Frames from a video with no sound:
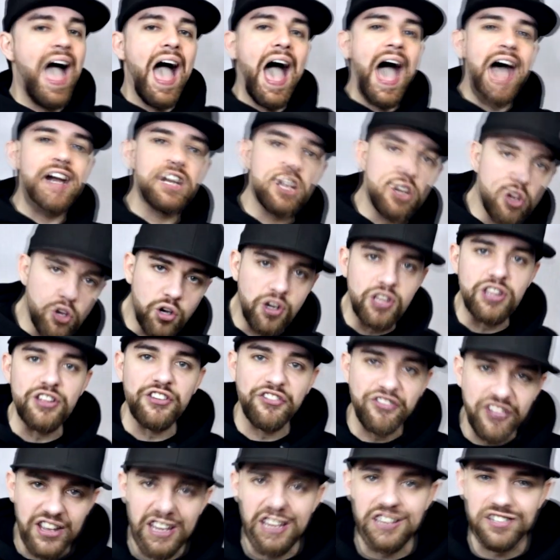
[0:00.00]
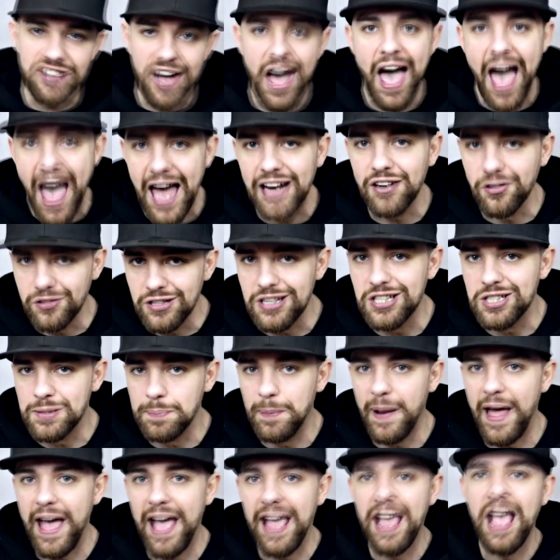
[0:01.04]
had a look at the figures I had on
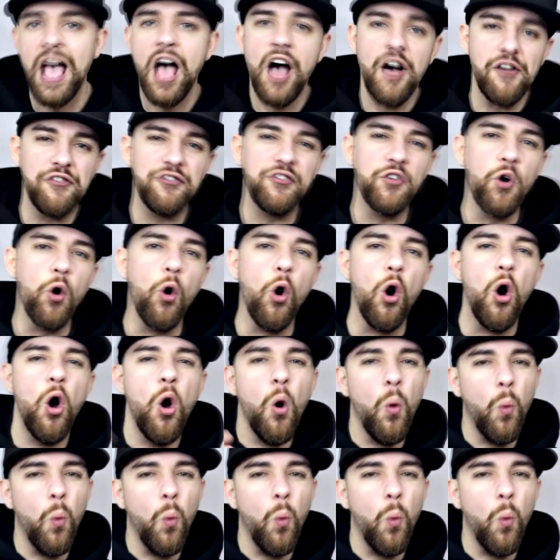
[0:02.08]
display and thought,